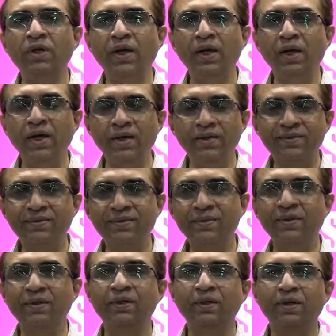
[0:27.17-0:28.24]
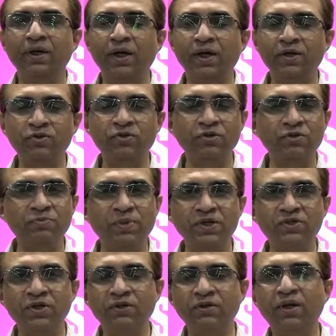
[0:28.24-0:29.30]
is Indian Institute of Space
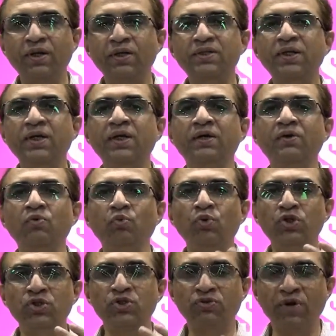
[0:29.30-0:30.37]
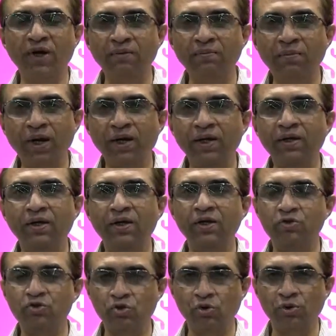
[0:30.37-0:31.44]
Technology, which is run by
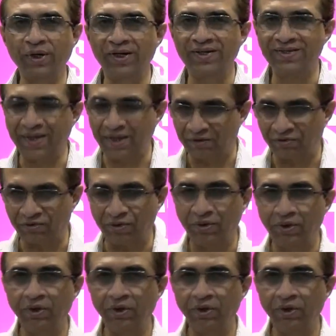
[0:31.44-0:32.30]
ISRO itself.